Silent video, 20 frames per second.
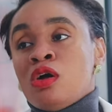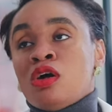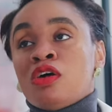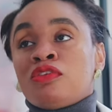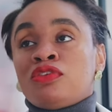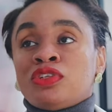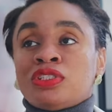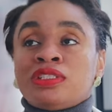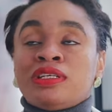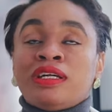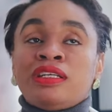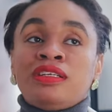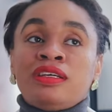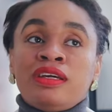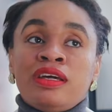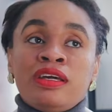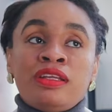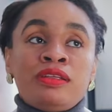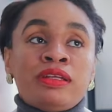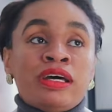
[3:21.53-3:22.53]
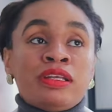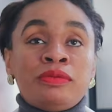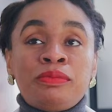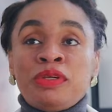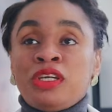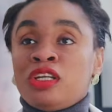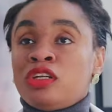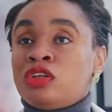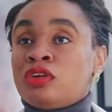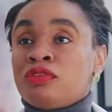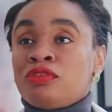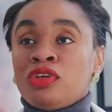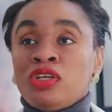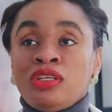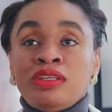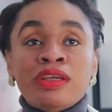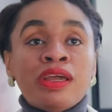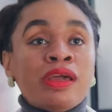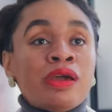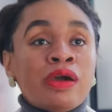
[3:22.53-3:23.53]
Obviously at the beginning of a
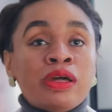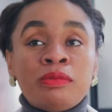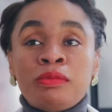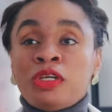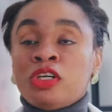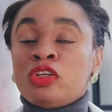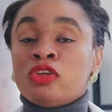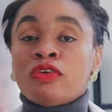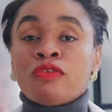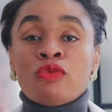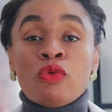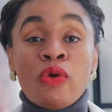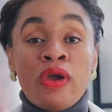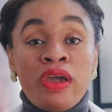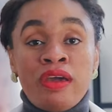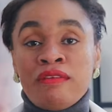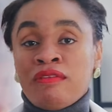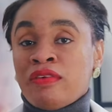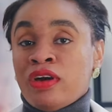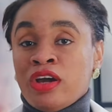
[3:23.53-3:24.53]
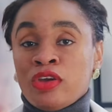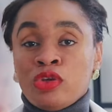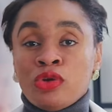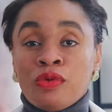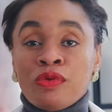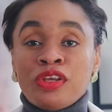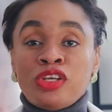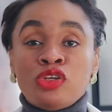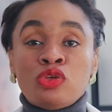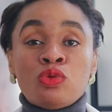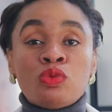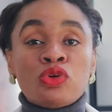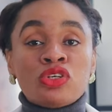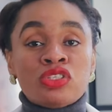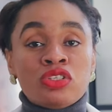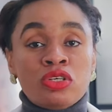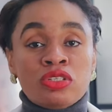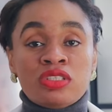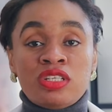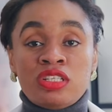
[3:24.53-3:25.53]
year, at the beginning of wherever, you already know what
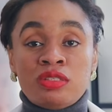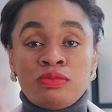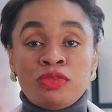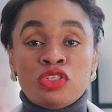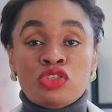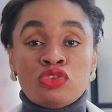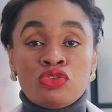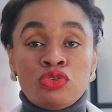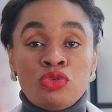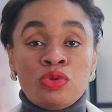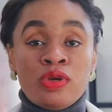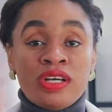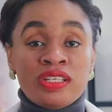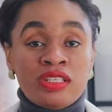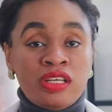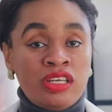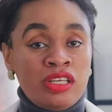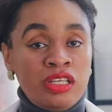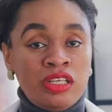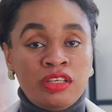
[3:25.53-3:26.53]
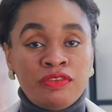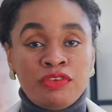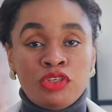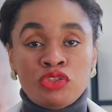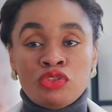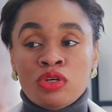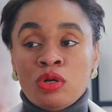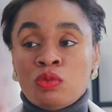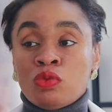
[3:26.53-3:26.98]
success means to you as an individual.